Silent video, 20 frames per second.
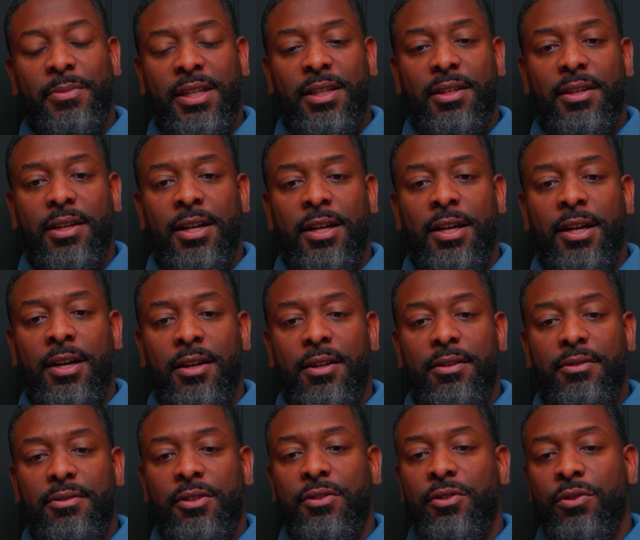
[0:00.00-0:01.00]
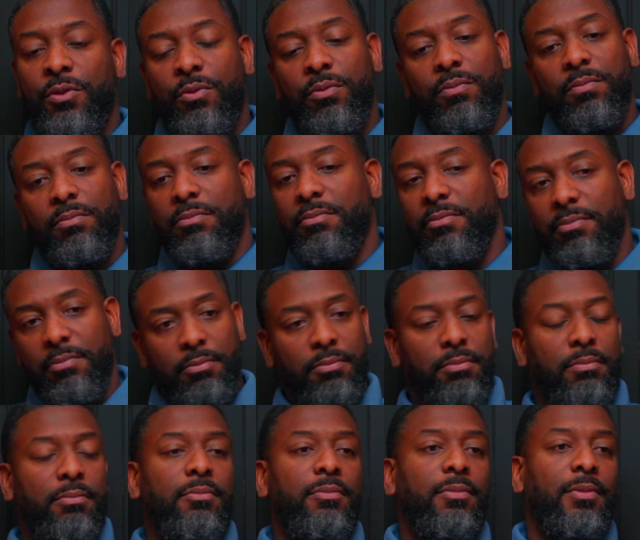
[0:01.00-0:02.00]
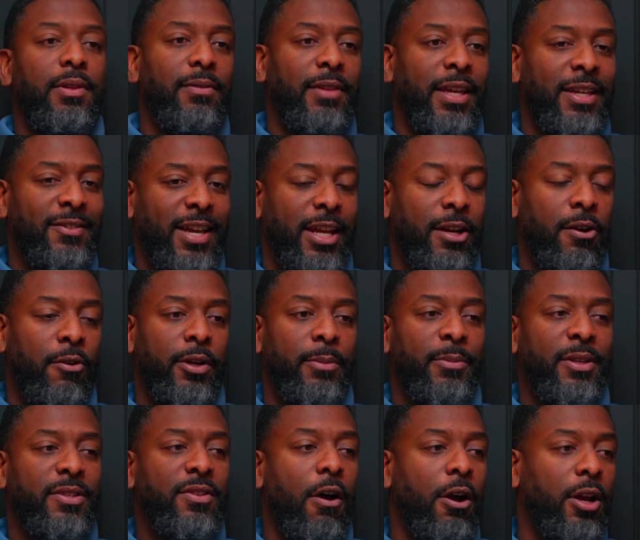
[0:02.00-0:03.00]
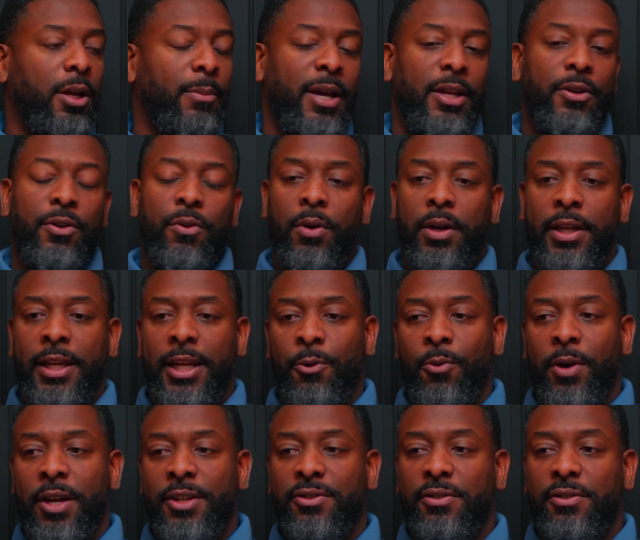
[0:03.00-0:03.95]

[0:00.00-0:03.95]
me to do things I'd already been talking about doing anyway.